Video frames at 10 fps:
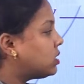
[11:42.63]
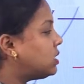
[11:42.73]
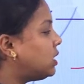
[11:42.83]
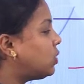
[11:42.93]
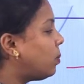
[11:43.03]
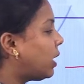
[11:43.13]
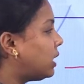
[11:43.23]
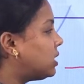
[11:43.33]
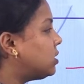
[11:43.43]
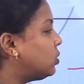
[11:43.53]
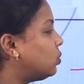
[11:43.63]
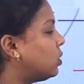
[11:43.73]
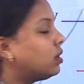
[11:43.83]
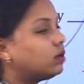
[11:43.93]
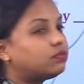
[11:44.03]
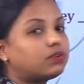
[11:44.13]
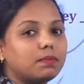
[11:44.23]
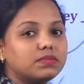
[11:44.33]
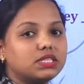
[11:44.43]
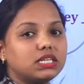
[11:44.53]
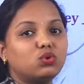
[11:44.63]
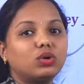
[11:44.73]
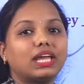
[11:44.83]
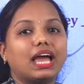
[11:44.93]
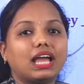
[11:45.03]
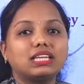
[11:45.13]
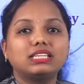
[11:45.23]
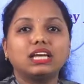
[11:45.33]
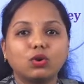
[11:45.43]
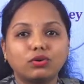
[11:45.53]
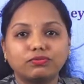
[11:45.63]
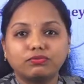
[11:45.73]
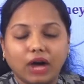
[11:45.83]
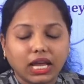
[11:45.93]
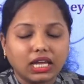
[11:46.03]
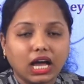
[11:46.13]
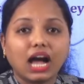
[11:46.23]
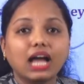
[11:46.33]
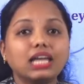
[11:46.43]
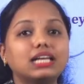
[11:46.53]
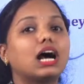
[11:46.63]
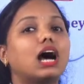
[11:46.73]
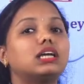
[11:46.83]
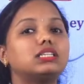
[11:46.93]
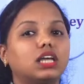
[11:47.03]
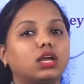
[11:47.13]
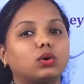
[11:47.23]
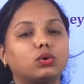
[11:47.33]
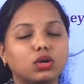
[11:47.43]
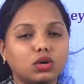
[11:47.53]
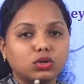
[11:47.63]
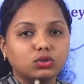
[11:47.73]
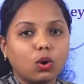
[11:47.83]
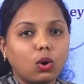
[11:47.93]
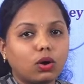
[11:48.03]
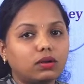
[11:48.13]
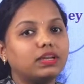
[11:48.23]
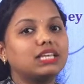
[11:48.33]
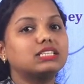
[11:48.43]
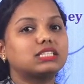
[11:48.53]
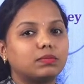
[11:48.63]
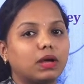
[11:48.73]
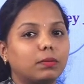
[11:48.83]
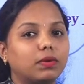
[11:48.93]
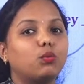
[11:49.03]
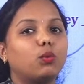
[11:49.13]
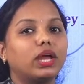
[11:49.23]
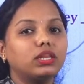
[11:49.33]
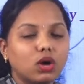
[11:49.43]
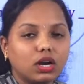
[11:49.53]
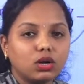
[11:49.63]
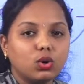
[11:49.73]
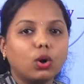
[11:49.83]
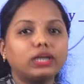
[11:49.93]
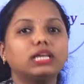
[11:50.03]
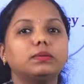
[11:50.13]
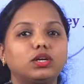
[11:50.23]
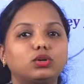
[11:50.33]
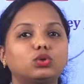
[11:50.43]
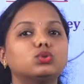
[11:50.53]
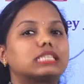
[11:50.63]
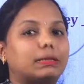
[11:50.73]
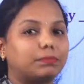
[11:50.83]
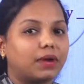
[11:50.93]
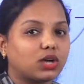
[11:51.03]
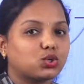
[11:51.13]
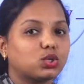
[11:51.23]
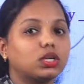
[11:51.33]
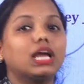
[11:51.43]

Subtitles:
0 minus 0. From 0 can I take out 5? I can't take out. So always remember, when you are not able to do subtraction,